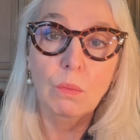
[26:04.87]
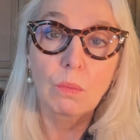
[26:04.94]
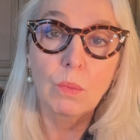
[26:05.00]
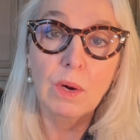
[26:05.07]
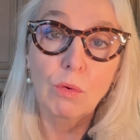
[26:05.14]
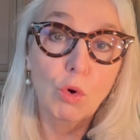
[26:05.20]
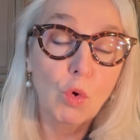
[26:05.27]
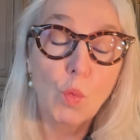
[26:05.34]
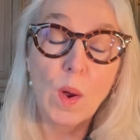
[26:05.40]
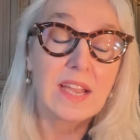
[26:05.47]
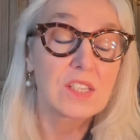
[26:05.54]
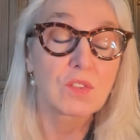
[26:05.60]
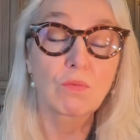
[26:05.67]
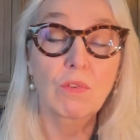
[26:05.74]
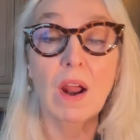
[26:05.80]
We're
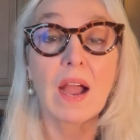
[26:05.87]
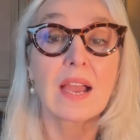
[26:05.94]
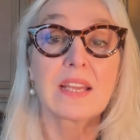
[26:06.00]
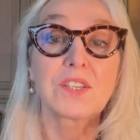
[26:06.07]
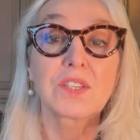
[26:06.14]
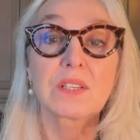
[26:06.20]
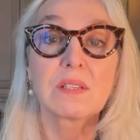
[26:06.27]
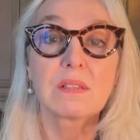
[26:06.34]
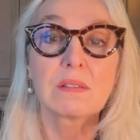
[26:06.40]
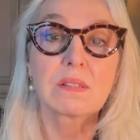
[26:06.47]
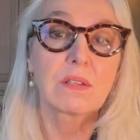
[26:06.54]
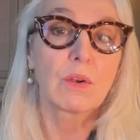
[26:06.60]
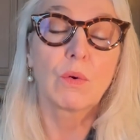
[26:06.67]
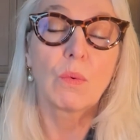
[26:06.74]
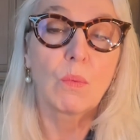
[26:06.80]
always right.
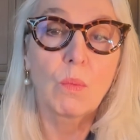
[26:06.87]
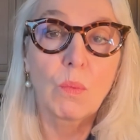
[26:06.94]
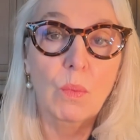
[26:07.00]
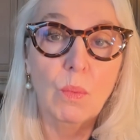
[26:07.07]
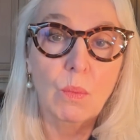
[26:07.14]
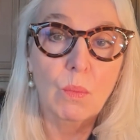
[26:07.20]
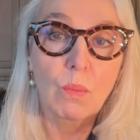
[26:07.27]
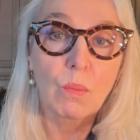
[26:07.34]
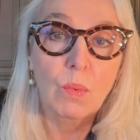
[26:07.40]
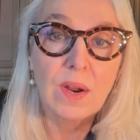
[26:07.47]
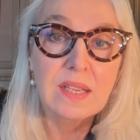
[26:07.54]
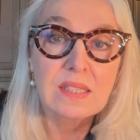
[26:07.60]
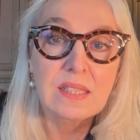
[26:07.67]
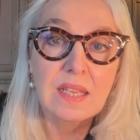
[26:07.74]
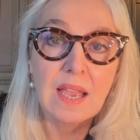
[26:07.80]
So
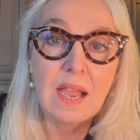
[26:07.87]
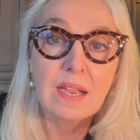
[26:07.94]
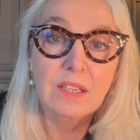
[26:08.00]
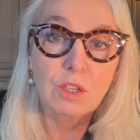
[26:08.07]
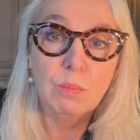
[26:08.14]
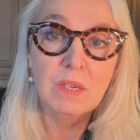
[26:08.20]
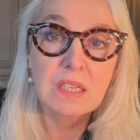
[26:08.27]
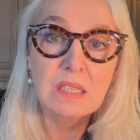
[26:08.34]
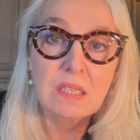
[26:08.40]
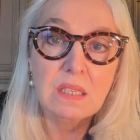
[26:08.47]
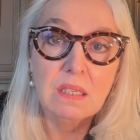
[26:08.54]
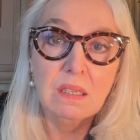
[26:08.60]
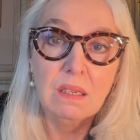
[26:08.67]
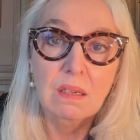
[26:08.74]
where's the argument?